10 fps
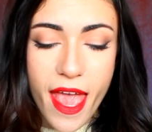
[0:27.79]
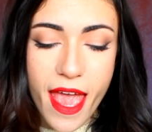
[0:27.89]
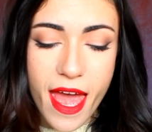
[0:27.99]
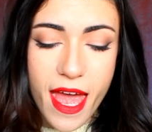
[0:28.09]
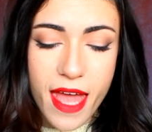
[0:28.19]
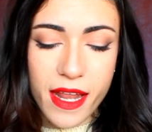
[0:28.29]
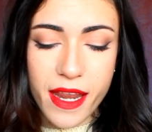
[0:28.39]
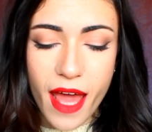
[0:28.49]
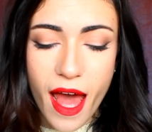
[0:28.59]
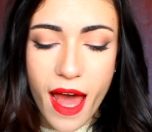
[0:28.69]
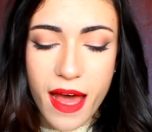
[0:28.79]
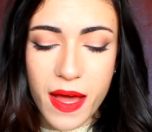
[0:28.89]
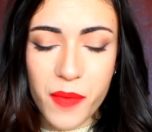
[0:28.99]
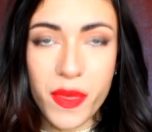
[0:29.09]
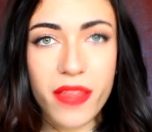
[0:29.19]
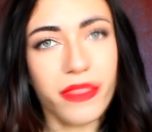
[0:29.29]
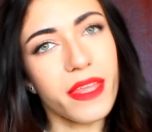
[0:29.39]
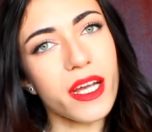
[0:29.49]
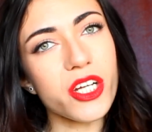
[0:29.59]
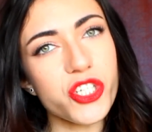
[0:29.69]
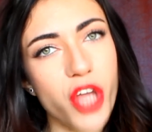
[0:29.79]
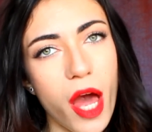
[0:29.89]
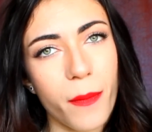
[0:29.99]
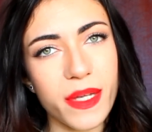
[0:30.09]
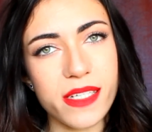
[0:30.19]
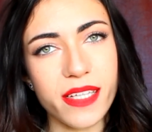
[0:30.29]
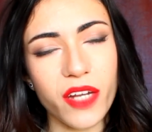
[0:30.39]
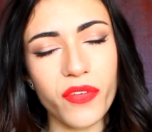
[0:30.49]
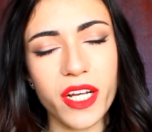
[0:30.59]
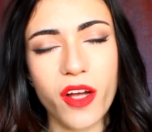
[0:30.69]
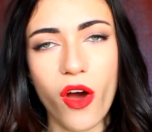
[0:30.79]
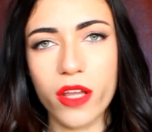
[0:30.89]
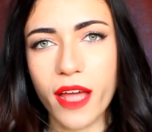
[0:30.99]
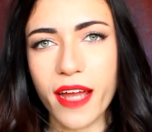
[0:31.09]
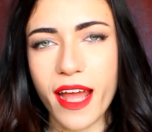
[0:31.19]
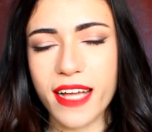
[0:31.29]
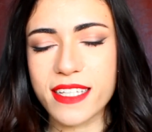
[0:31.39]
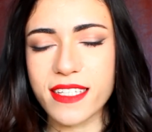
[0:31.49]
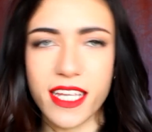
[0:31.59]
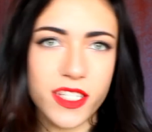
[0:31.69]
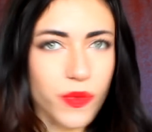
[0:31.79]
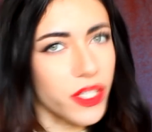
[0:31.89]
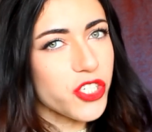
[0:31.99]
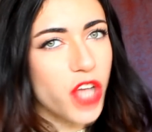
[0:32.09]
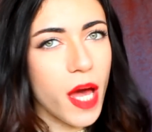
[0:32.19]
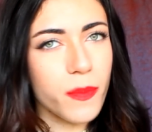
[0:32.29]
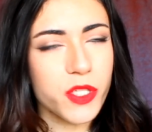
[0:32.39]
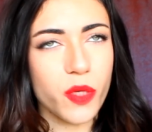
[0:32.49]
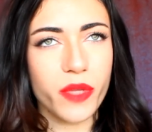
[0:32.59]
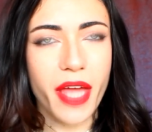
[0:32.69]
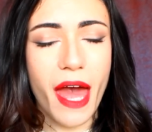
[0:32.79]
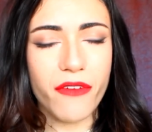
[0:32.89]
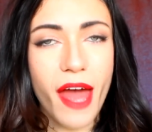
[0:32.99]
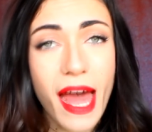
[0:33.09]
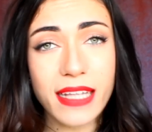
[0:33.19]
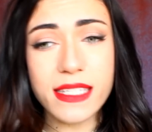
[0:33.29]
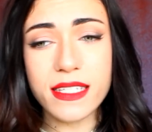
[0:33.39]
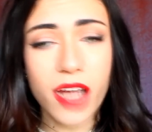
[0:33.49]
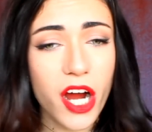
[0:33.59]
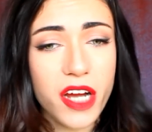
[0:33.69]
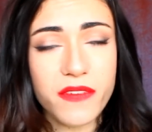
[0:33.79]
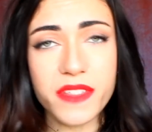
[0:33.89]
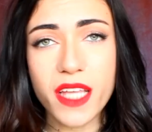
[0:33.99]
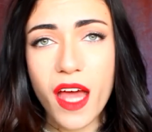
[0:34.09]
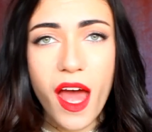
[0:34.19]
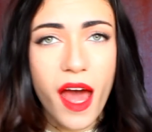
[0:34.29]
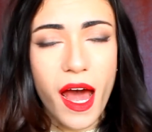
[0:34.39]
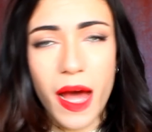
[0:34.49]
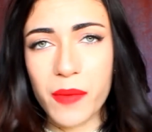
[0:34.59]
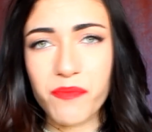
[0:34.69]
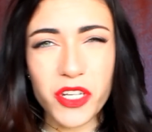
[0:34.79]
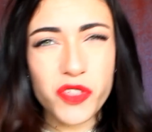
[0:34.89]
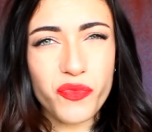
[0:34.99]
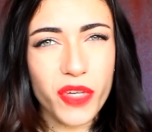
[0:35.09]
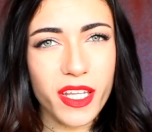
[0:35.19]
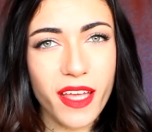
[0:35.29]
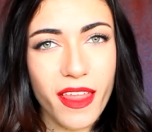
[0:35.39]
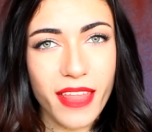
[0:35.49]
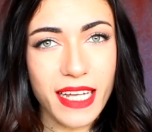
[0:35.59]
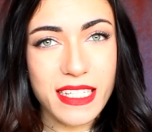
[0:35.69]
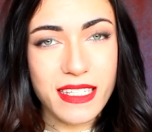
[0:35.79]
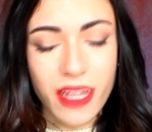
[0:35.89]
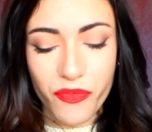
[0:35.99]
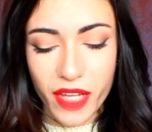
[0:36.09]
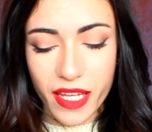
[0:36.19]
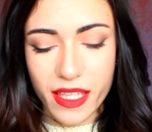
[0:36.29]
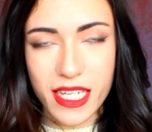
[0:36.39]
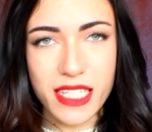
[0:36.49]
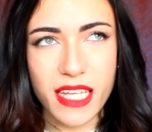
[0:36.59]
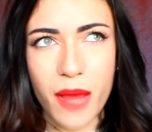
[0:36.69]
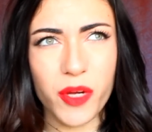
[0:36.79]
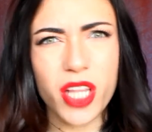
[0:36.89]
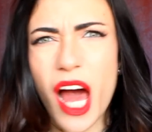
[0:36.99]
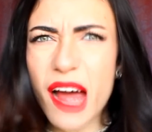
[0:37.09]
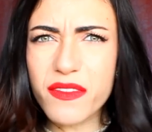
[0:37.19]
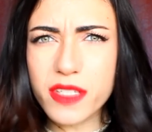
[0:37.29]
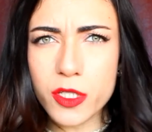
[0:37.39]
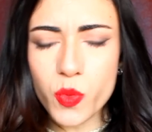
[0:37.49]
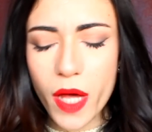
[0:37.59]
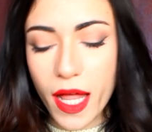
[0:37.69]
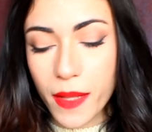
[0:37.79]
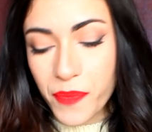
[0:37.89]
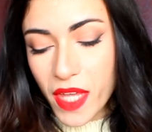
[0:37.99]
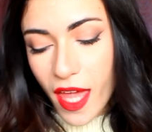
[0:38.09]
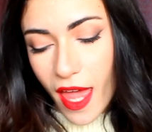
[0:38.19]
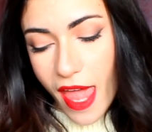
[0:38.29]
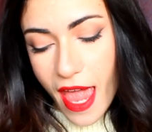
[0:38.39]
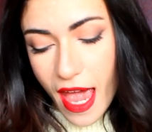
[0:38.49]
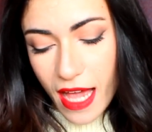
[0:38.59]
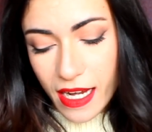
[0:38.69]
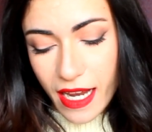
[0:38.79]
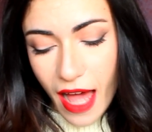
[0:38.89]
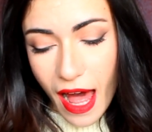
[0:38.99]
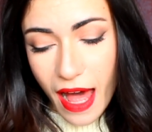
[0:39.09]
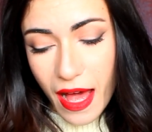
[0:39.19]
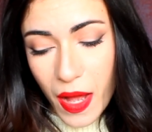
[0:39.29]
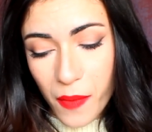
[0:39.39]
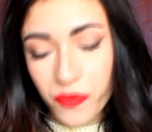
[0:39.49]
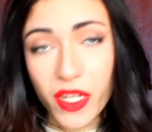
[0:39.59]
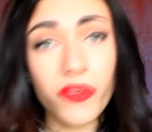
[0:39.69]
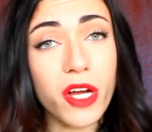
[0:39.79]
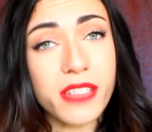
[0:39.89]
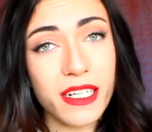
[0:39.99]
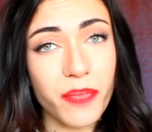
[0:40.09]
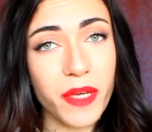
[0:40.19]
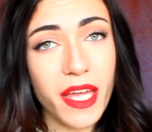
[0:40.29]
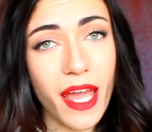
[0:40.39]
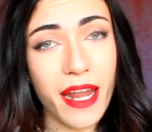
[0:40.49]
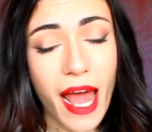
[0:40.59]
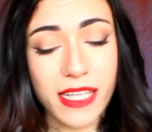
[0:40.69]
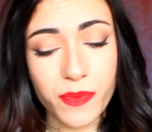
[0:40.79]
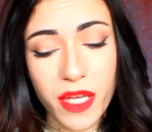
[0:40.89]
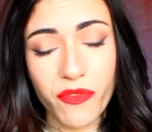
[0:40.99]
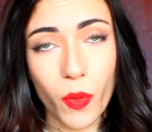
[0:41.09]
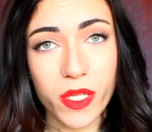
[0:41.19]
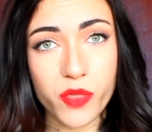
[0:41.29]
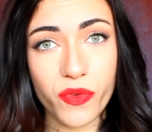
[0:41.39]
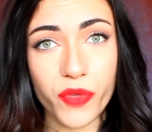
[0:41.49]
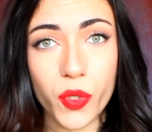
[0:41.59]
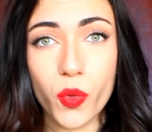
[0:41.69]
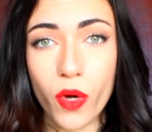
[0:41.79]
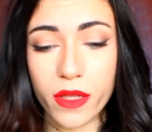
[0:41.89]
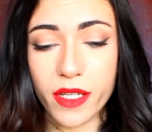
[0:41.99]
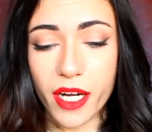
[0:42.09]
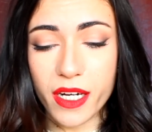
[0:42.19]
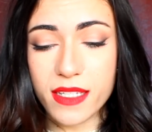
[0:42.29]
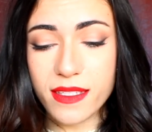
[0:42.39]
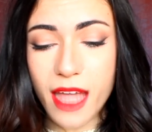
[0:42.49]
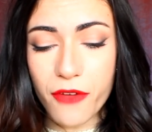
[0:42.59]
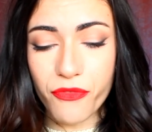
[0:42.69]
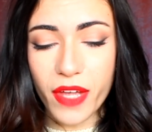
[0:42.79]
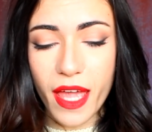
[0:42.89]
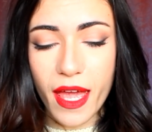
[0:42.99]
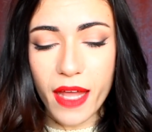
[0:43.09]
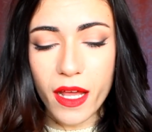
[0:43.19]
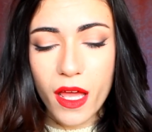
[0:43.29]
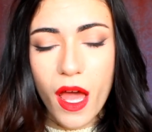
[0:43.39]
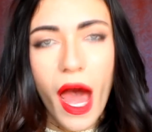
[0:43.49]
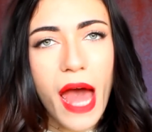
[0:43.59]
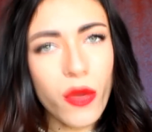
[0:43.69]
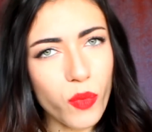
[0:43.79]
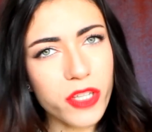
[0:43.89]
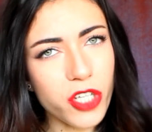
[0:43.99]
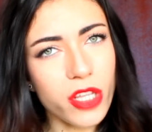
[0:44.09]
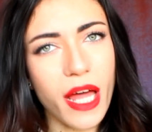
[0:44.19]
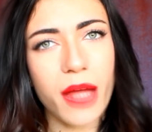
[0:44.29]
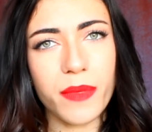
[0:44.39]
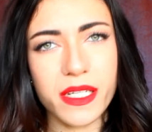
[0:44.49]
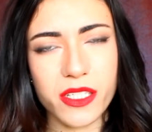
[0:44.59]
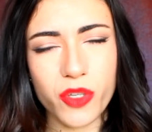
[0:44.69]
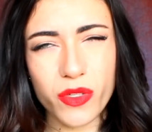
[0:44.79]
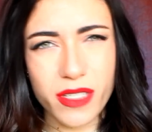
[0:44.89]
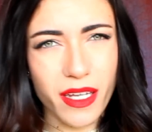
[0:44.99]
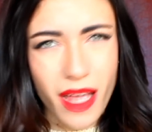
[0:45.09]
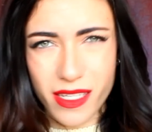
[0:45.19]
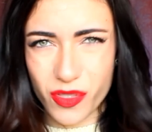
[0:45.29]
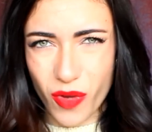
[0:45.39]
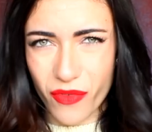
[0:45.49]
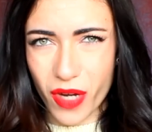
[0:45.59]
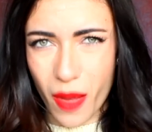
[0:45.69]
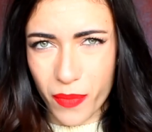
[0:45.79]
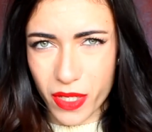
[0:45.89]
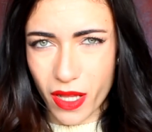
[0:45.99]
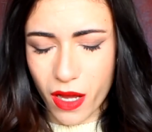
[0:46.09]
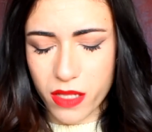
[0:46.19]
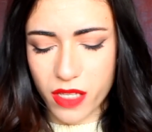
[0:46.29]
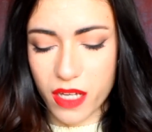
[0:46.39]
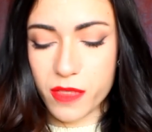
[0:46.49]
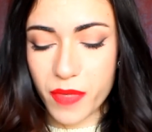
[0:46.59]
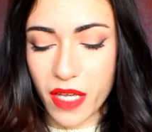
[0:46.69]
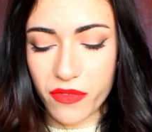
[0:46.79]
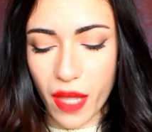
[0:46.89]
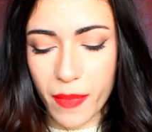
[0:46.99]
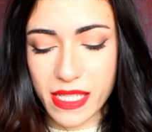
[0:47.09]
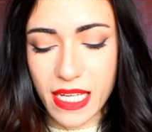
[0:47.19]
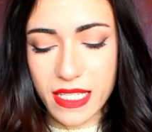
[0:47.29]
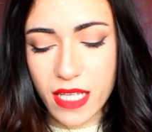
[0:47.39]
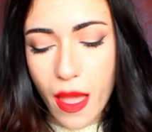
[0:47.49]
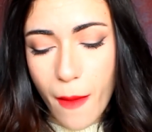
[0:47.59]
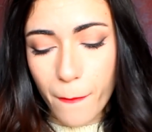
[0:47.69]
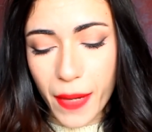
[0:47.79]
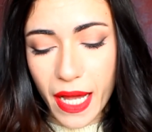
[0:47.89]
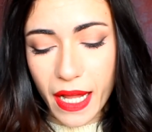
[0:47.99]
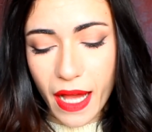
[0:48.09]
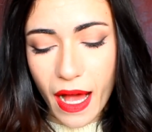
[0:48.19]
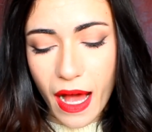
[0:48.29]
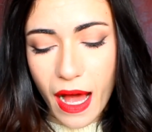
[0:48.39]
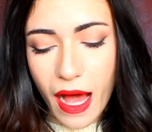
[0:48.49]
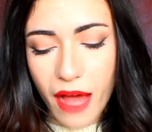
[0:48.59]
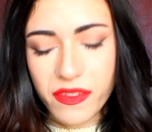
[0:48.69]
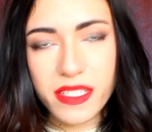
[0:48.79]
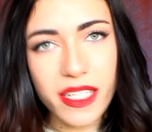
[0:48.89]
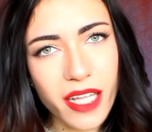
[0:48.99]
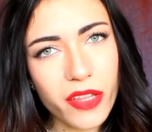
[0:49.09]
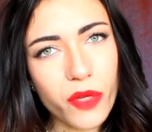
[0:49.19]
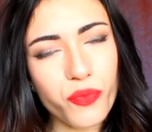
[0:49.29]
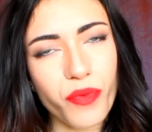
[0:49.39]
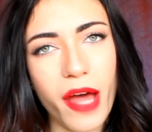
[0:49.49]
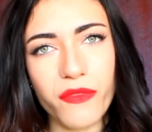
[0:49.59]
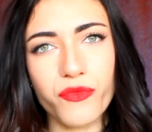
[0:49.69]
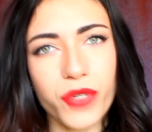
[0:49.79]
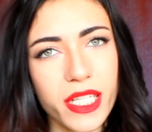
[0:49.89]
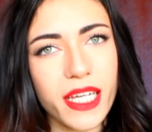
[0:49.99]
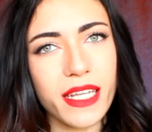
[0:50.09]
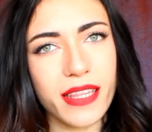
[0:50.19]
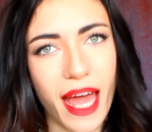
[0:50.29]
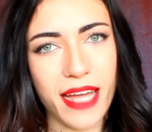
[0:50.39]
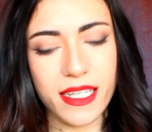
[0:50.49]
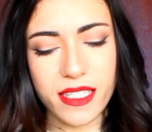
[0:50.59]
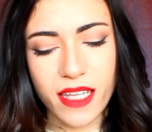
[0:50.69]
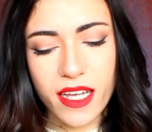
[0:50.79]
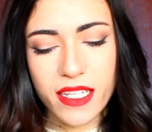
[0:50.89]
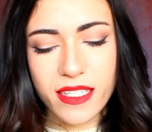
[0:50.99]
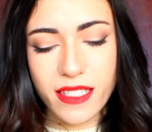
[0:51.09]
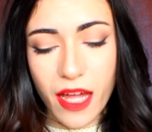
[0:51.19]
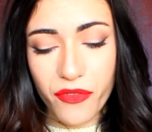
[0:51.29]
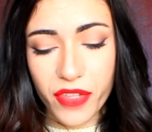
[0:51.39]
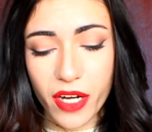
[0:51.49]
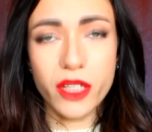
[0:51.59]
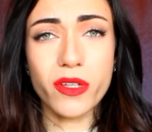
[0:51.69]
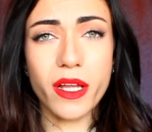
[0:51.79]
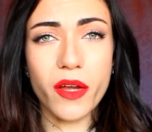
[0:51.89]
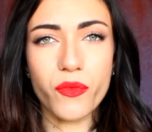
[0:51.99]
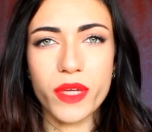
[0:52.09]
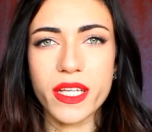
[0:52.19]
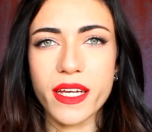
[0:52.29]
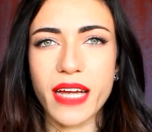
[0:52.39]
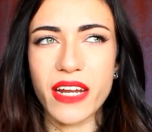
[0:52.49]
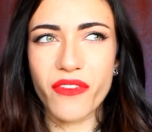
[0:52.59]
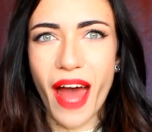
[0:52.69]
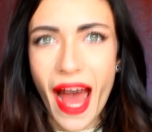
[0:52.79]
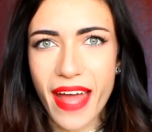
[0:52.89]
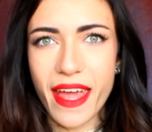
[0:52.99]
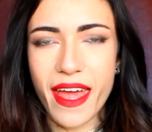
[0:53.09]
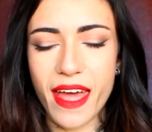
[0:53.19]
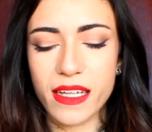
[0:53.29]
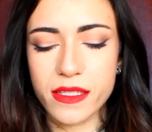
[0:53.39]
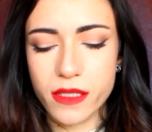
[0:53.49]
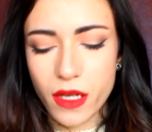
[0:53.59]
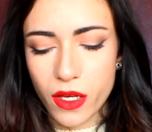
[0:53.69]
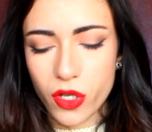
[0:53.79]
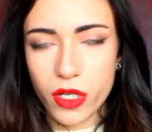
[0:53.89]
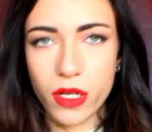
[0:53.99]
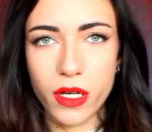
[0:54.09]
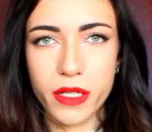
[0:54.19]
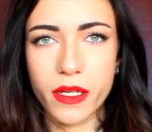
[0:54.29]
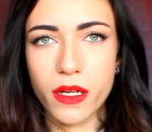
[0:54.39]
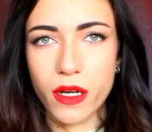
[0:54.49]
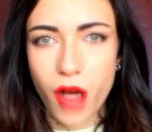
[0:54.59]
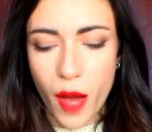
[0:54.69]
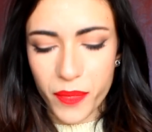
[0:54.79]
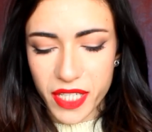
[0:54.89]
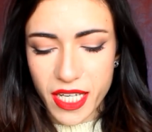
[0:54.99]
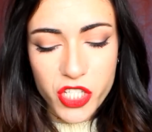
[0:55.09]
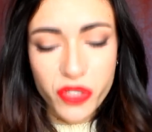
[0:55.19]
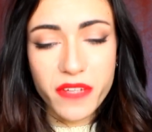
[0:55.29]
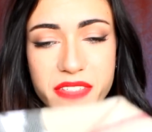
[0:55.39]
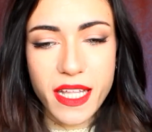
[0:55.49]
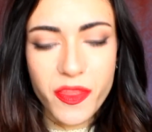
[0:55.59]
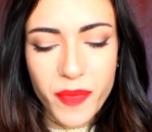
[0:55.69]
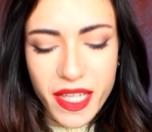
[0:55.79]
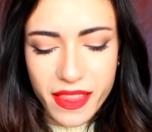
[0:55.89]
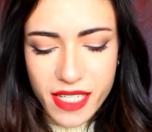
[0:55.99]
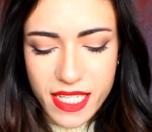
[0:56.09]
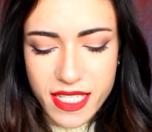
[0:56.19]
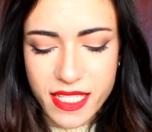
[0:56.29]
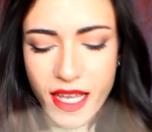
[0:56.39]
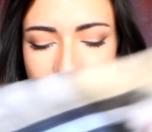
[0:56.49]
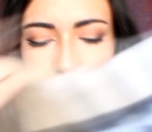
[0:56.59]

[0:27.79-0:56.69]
and um, their shop is kind of an like, online accessory shop so they have hats, scarves, a um, bunch of really nice stuff like this, um, gloves as well and um, they've contacted me and asked me if I want to review their stuff and I went online because I don't say yes to every company that contacts me if that makes sense but uh, I've seen that they have really nice stuff there. They look like a really kind of high-end good company. So they've sent me this